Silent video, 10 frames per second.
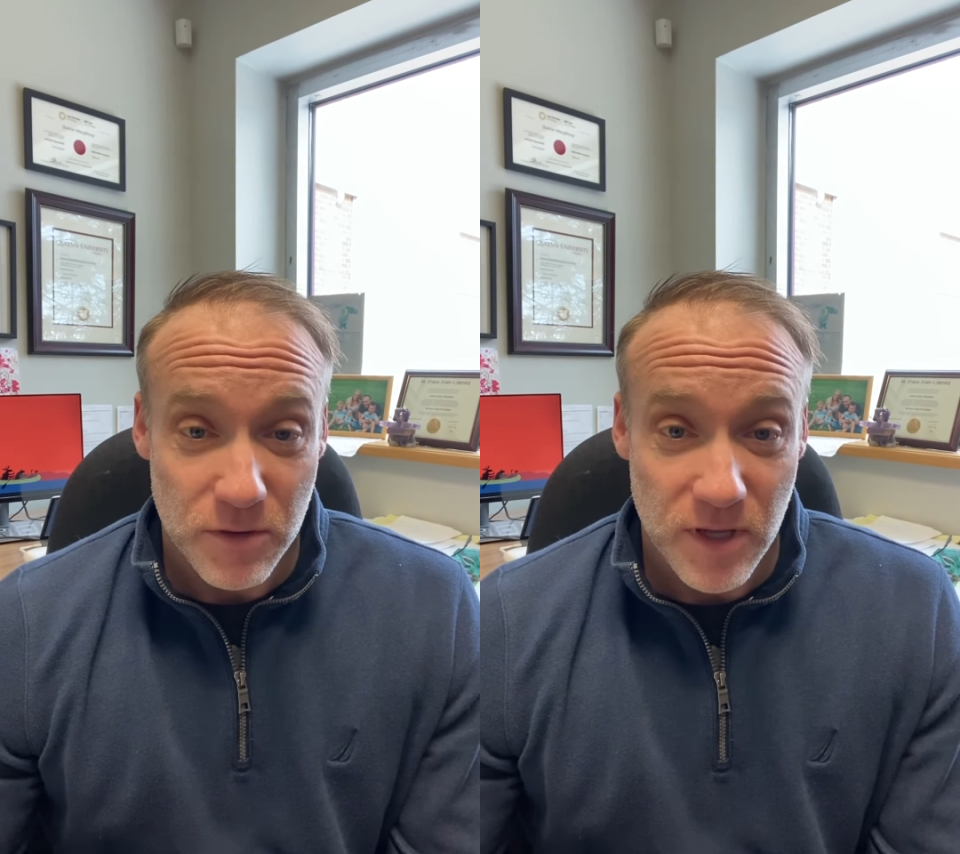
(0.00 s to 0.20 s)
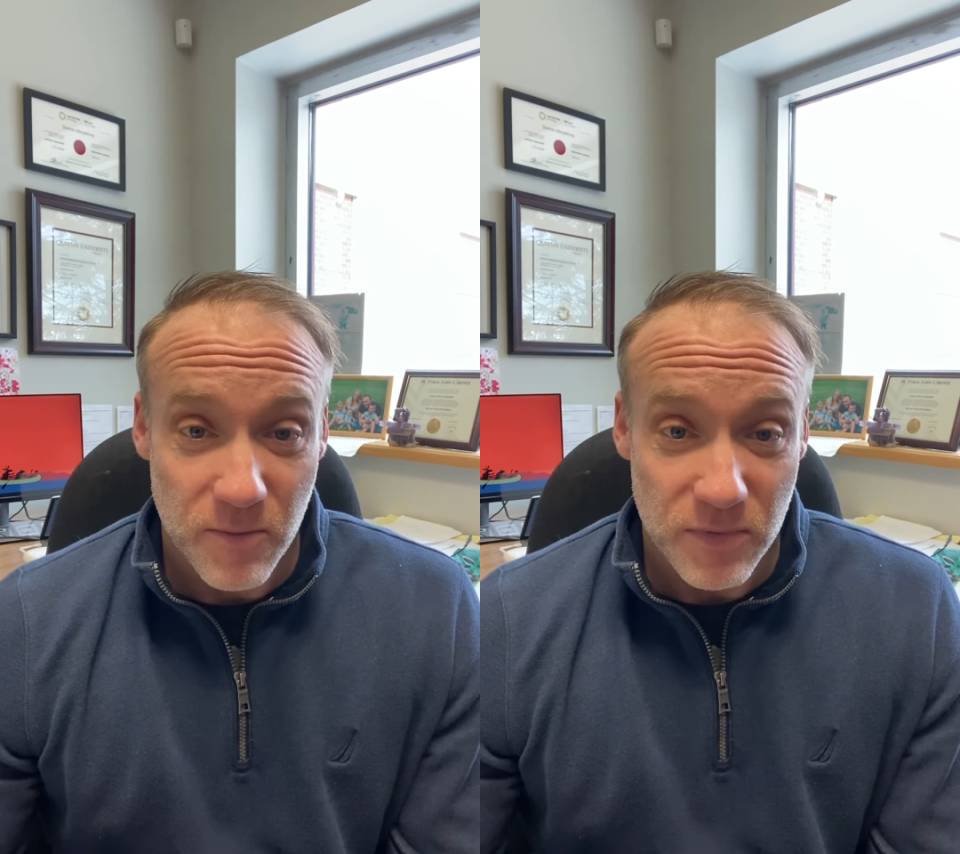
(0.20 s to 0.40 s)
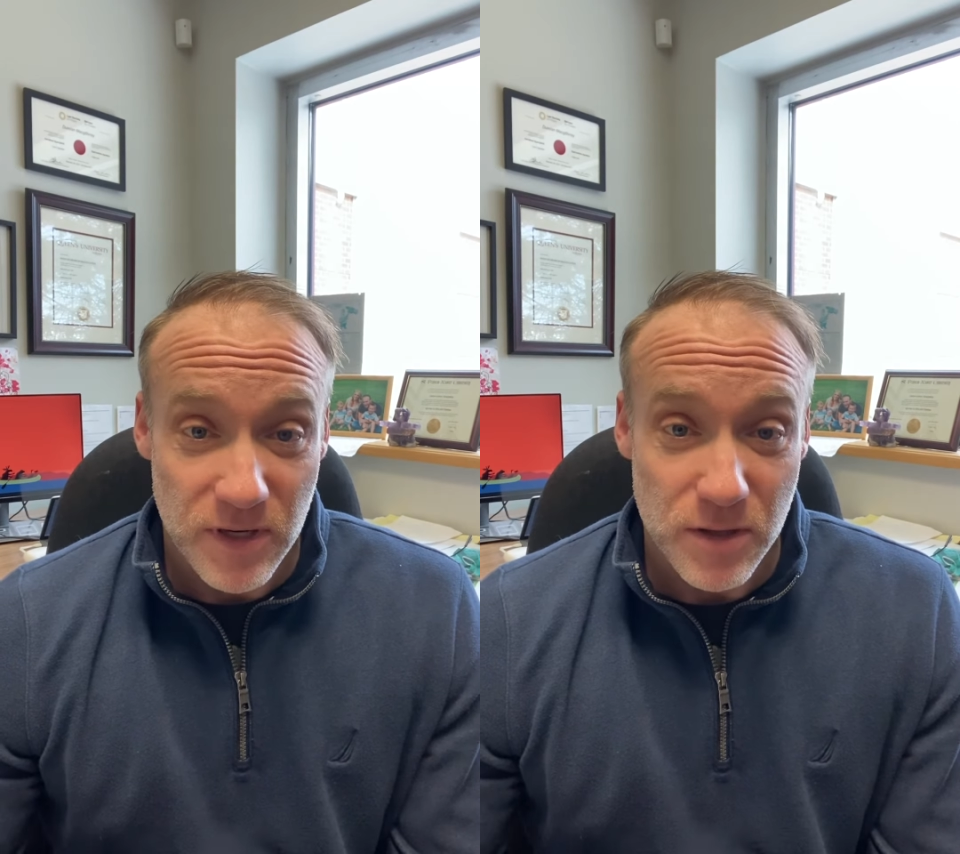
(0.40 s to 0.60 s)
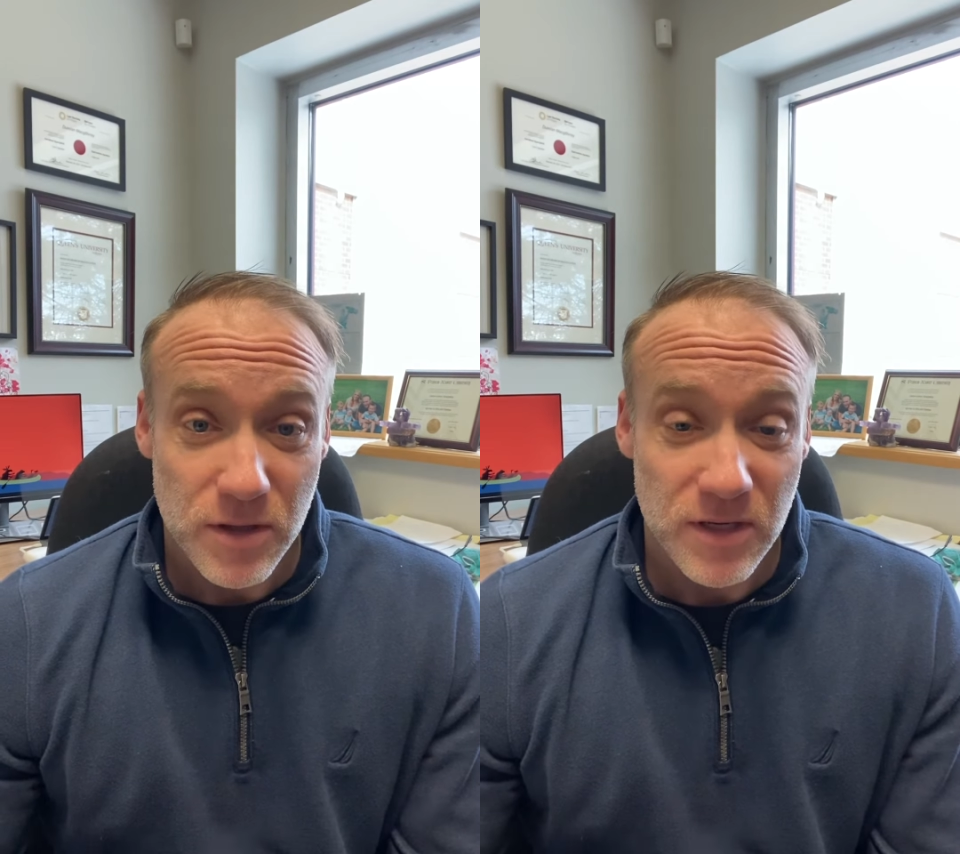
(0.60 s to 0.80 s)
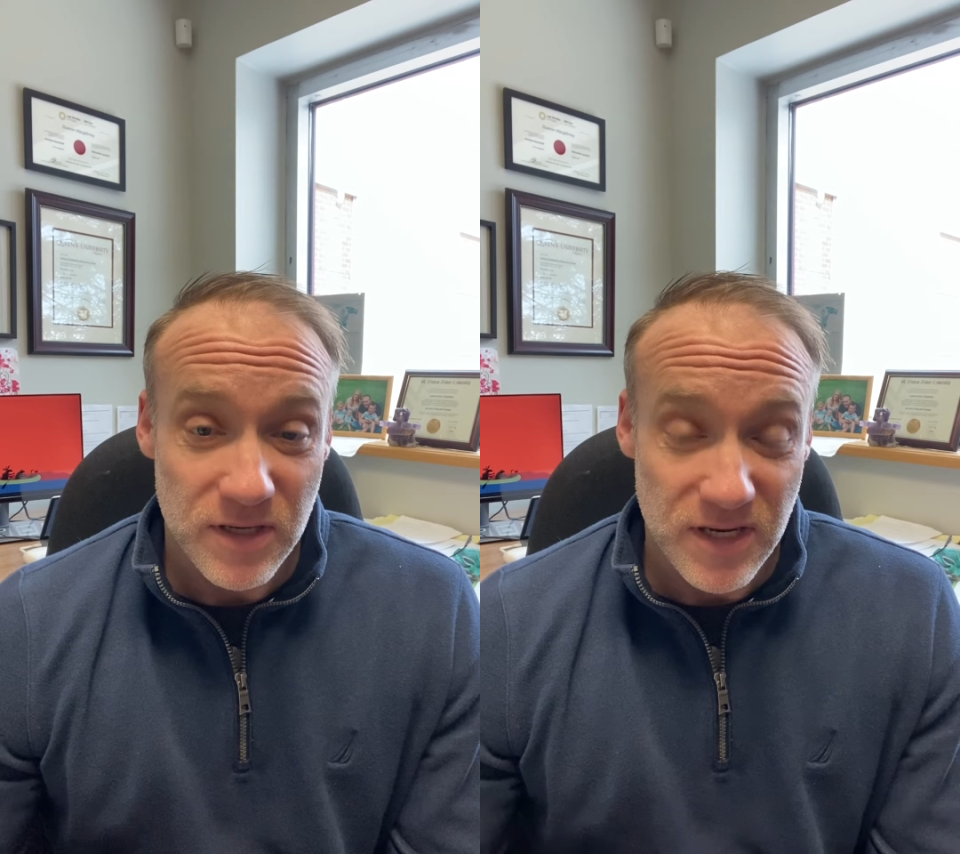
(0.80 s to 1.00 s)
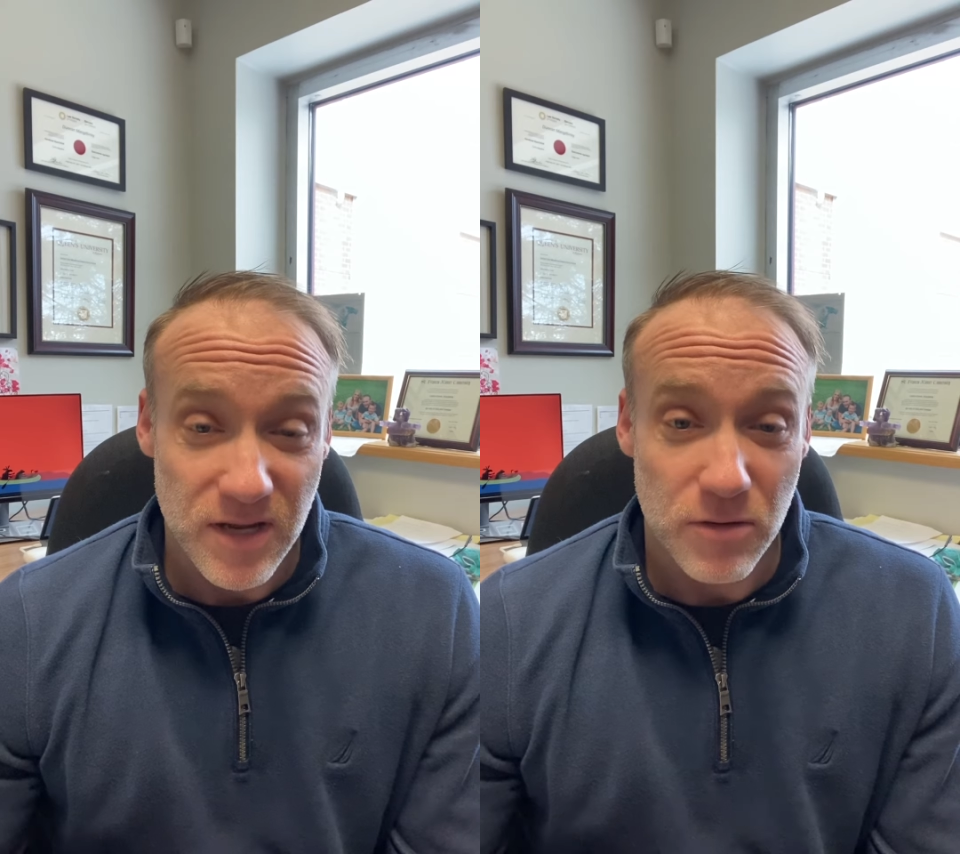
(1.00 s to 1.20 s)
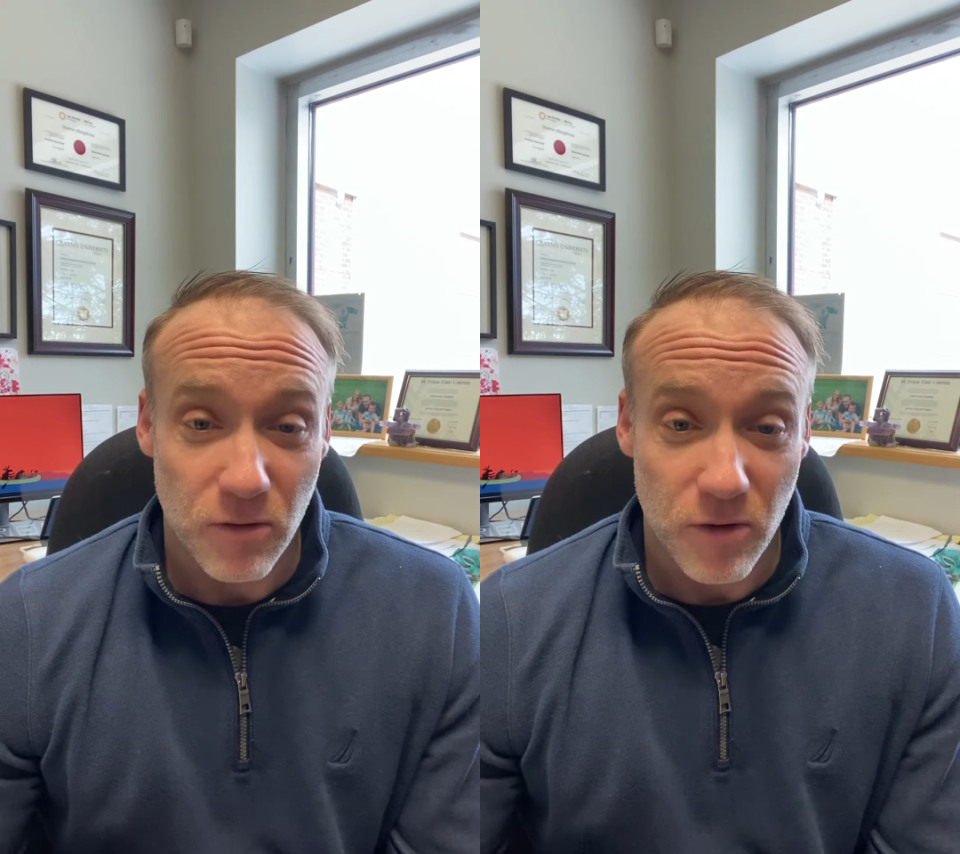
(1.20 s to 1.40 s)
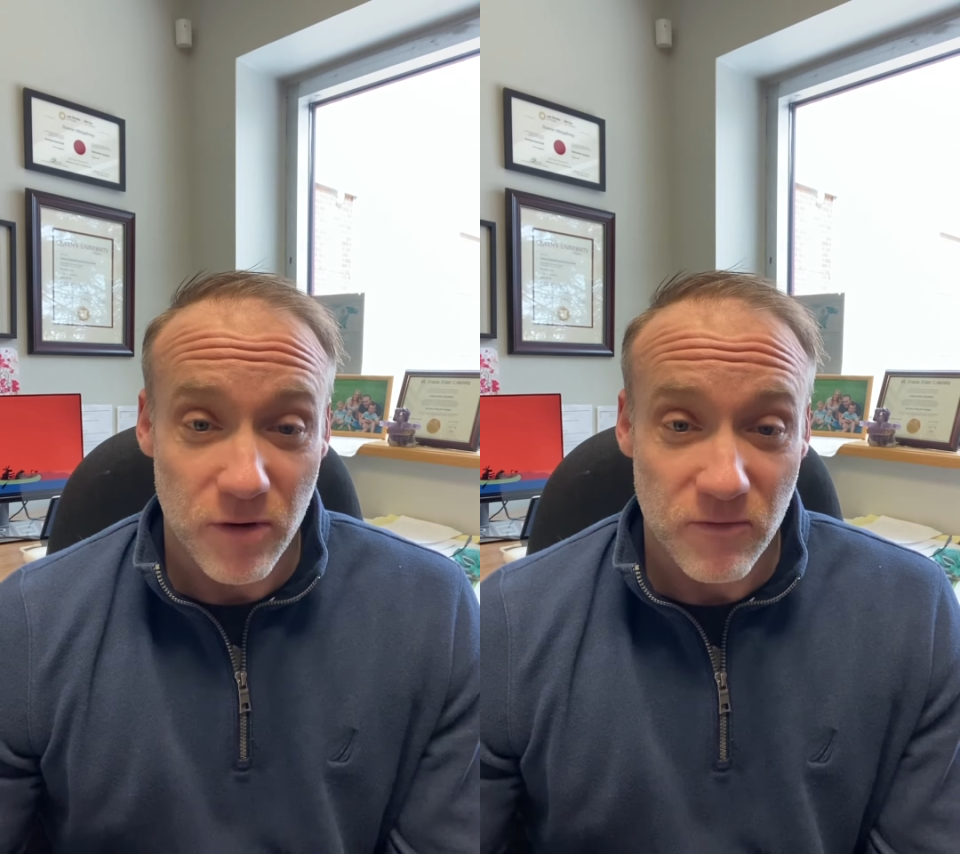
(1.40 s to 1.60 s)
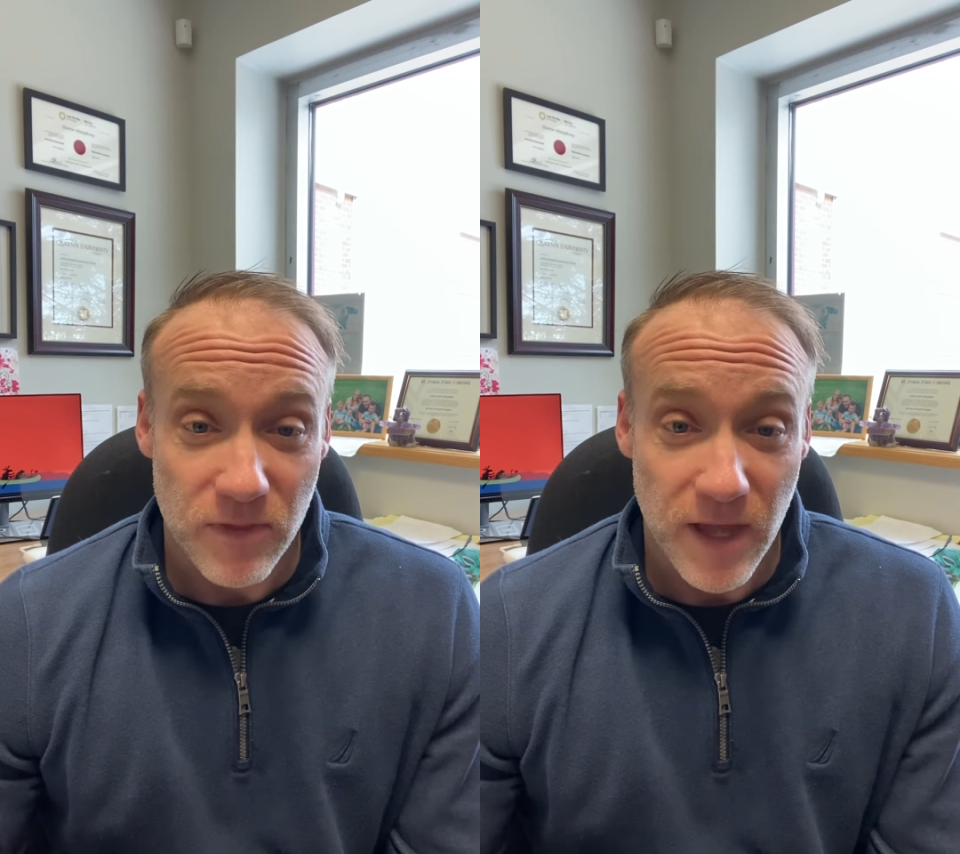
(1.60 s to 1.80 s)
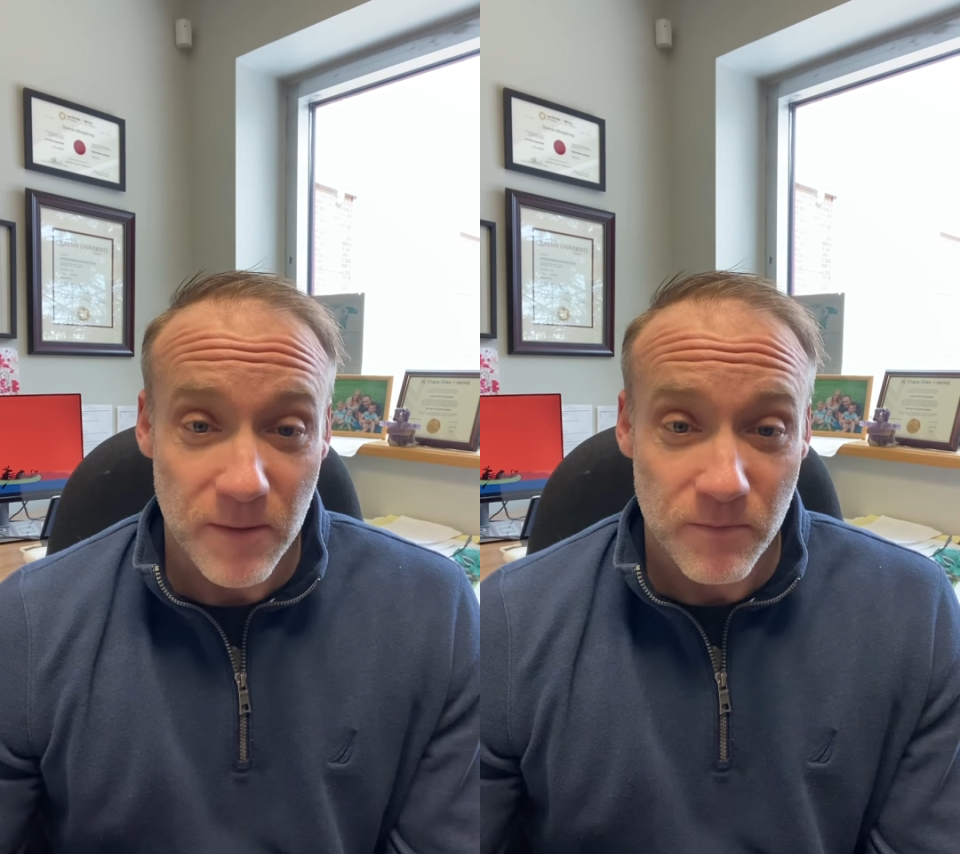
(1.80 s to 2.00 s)
companies needs a lawyer for
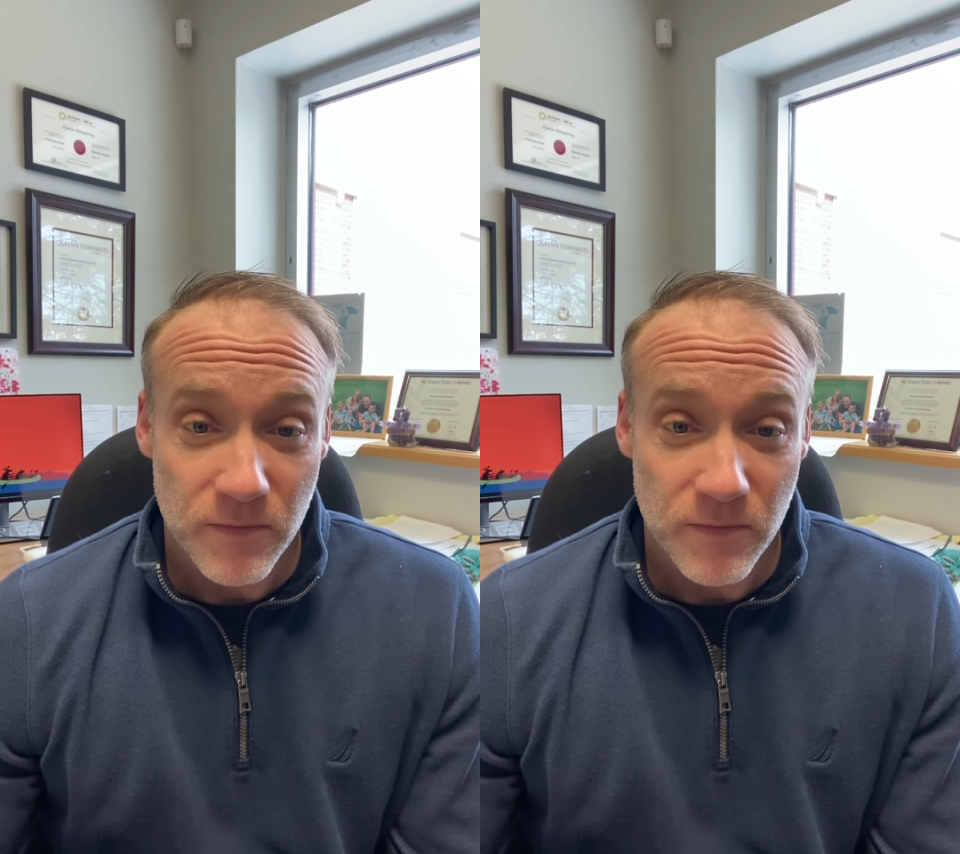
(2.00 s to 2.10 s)
that.